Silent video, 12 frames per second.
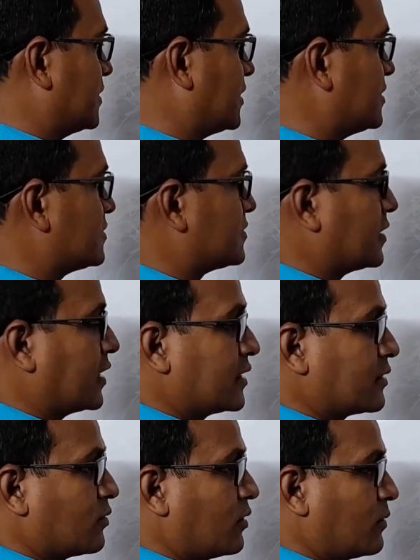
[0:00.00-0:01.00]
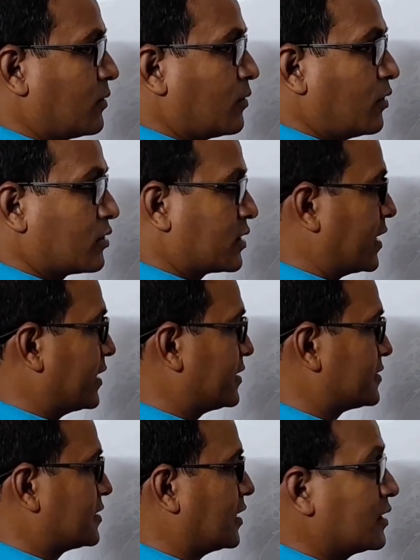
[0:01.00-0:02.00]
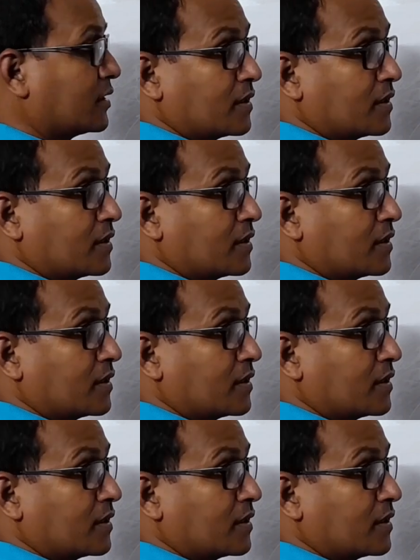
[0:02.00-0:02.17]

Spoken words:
that is again work against the